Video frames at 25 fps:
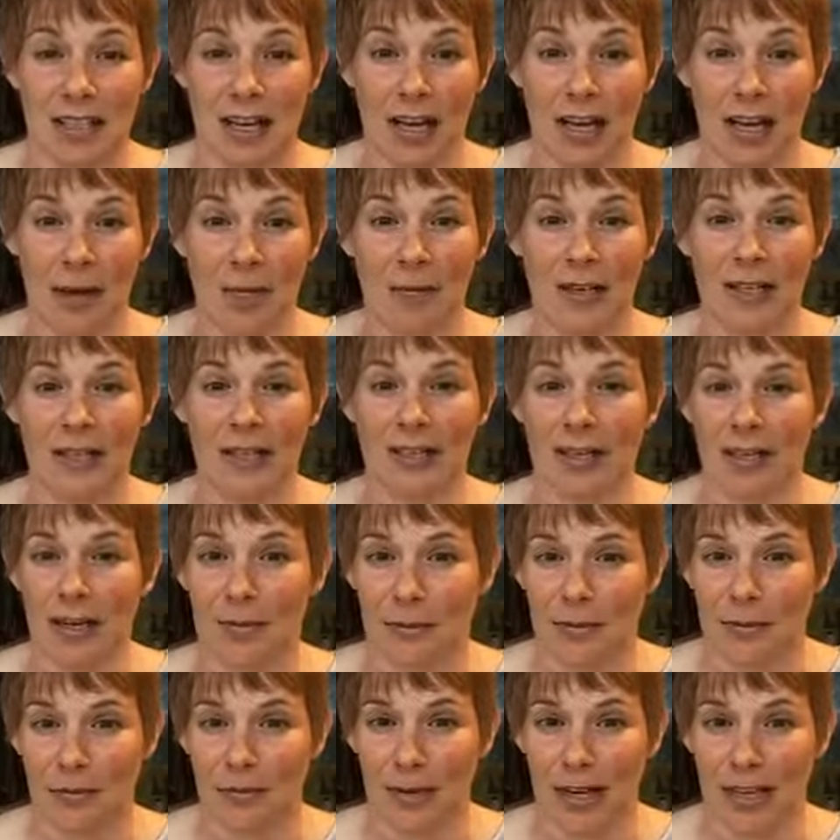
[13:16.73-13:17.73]
Um, I had a
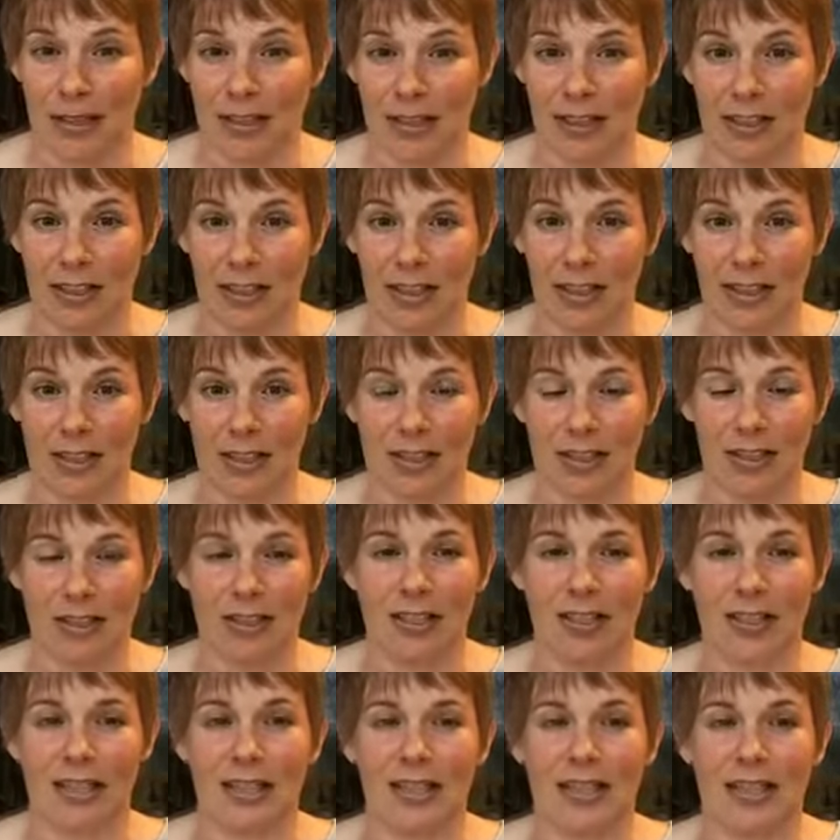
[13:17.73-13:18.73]
couple mountaineering
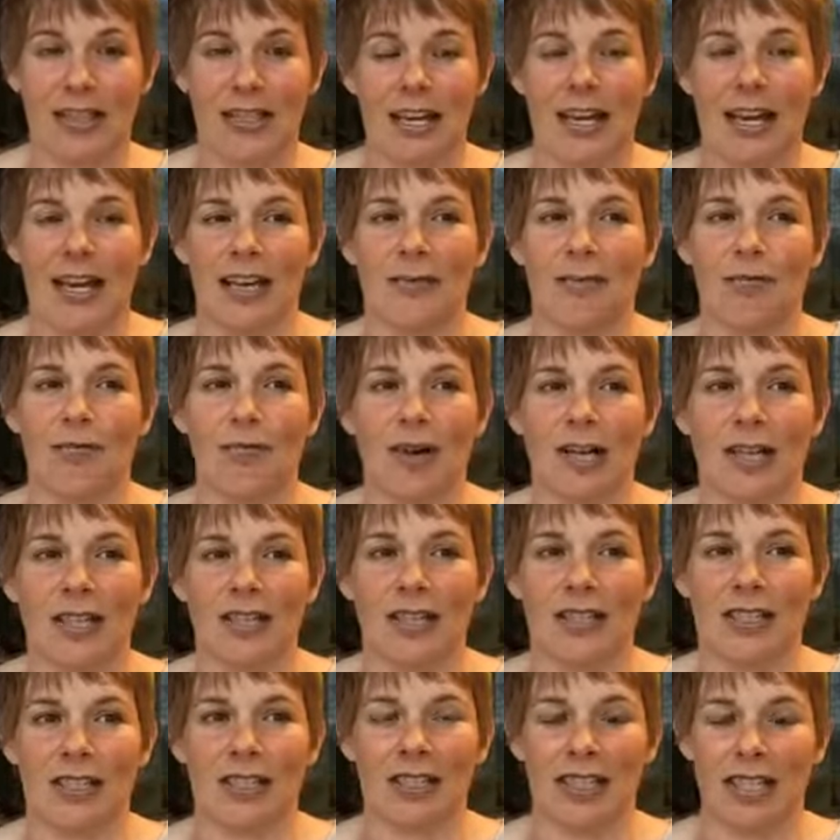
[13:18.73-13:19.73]
students that
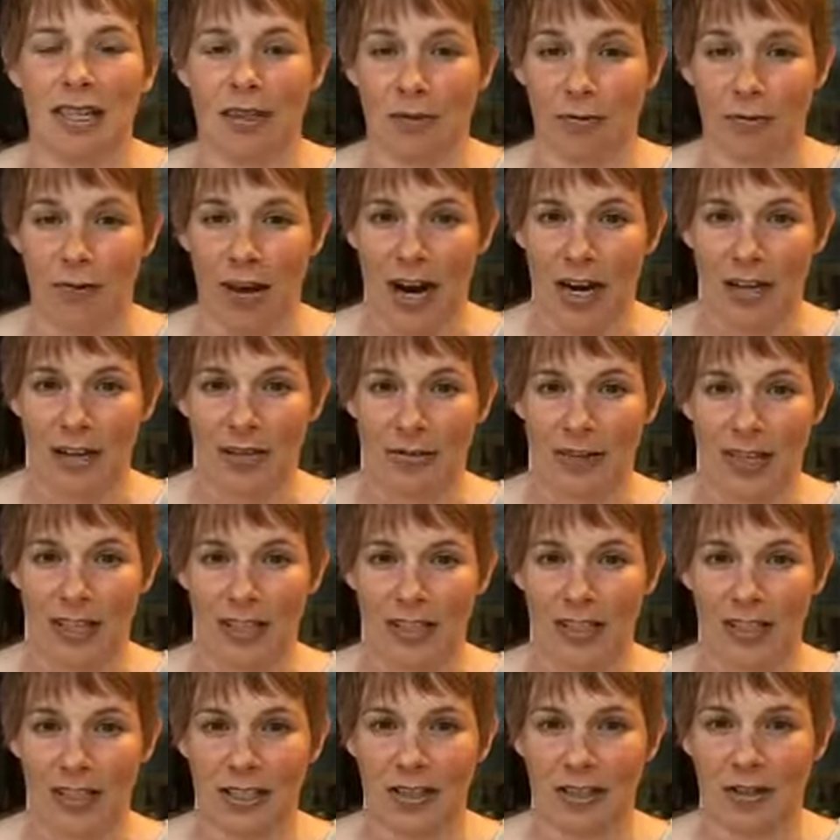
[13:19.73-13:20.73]
wanted to take rock
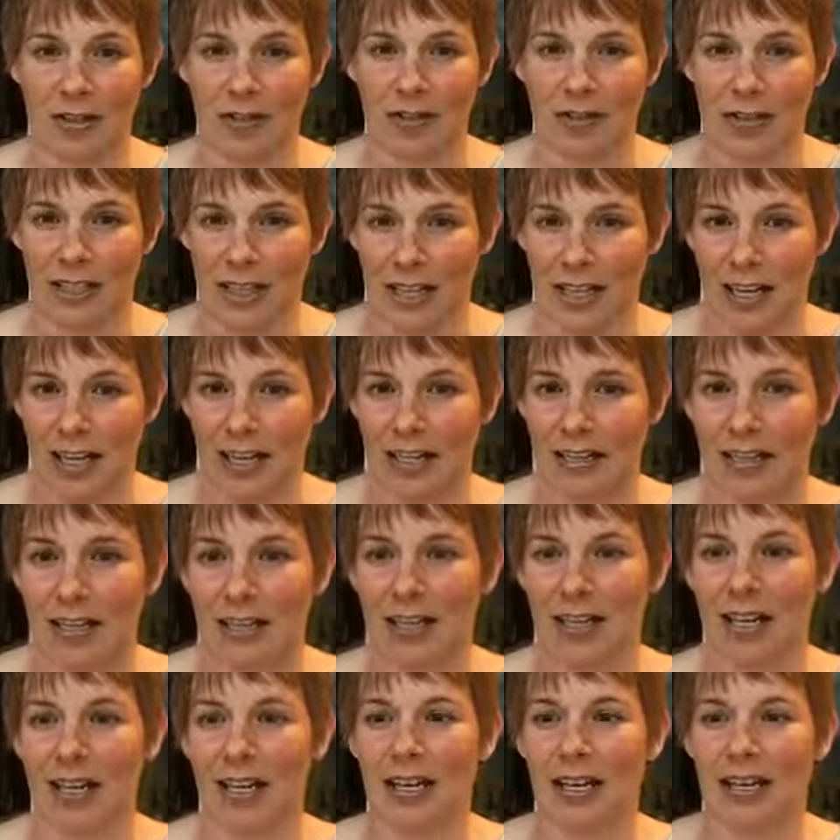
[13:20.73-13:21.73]
rescue and
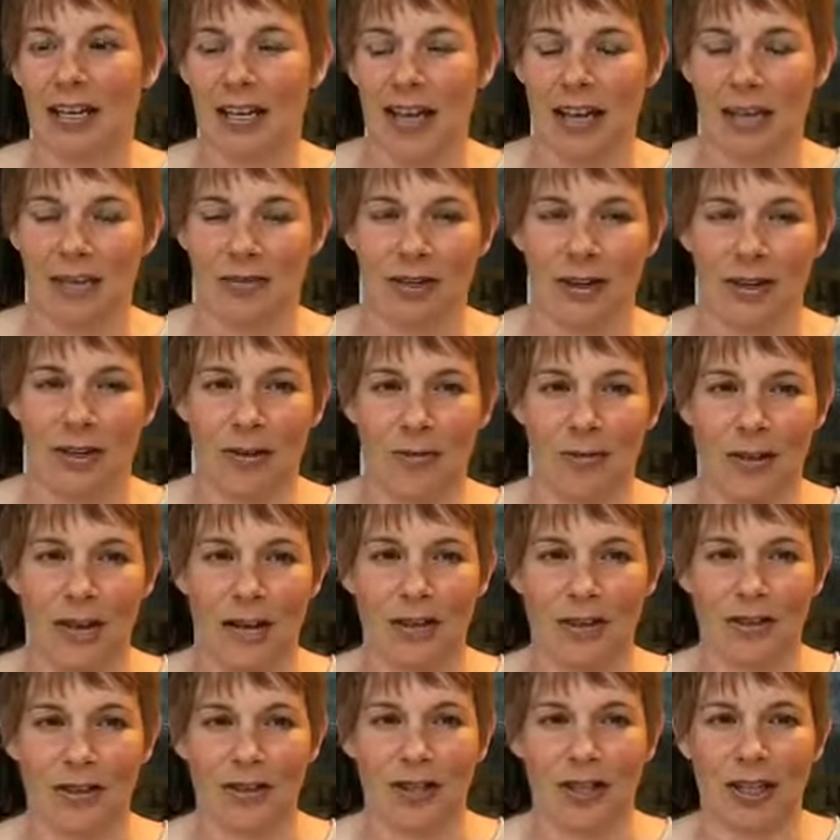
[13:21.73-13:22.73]
Colorado
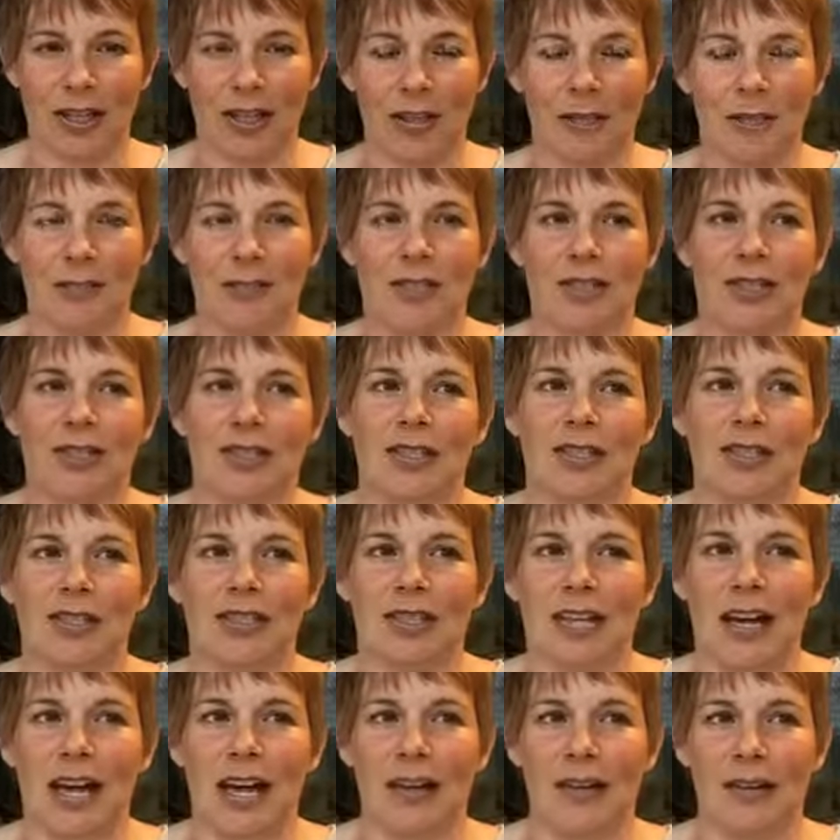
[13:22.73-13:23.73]
Mountain Club, just the
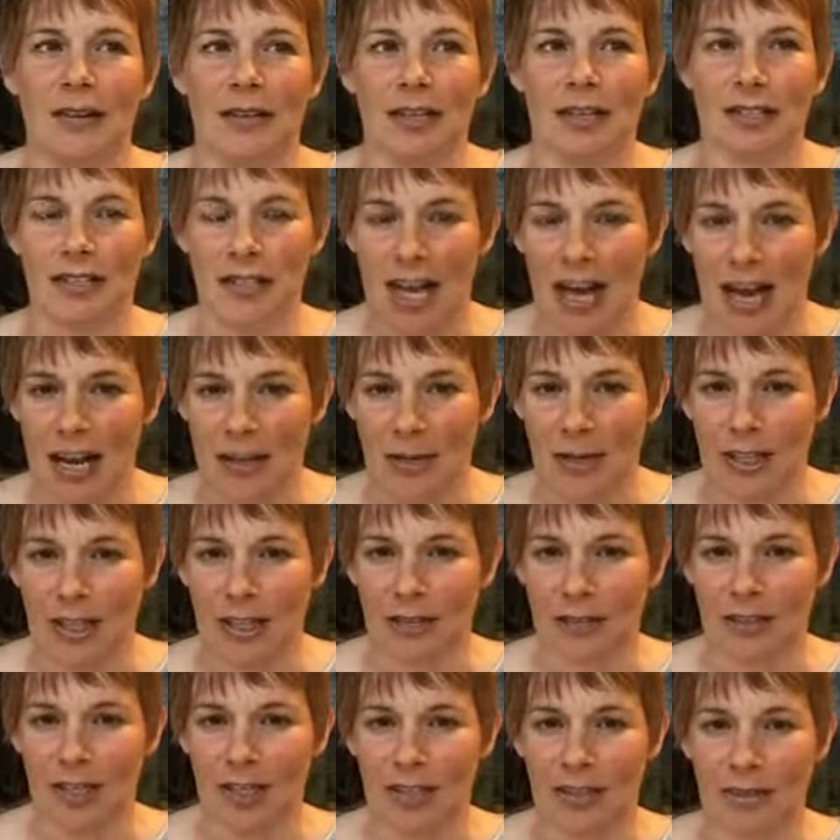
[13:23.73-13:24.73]
time the timing
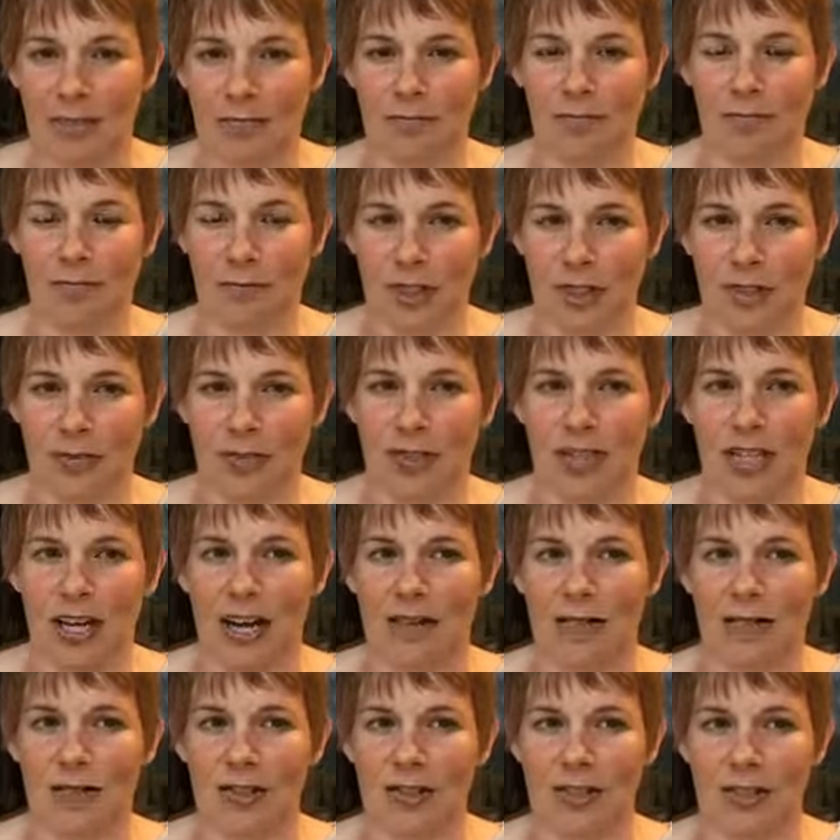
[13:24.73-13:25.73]
of it when it was
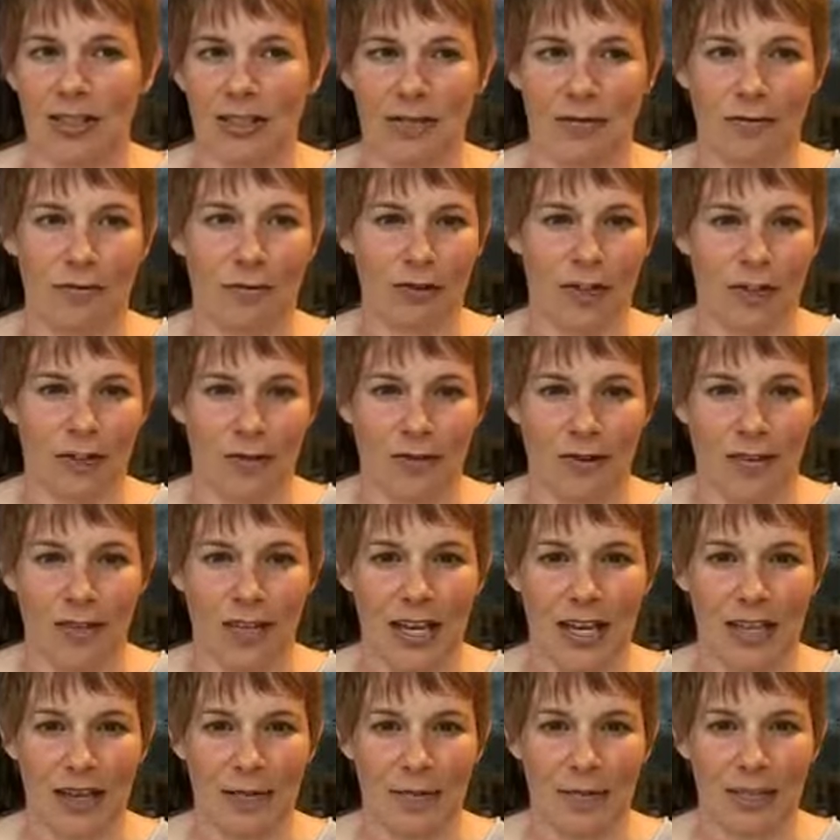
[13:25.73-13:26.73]
offered didn't work for
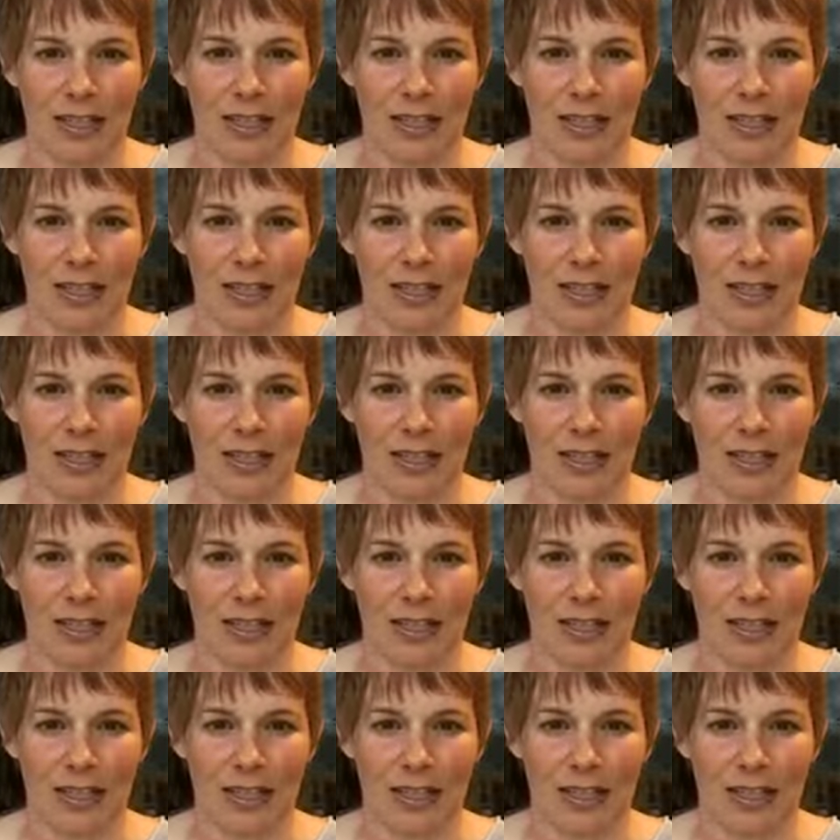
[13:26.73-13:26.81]
them.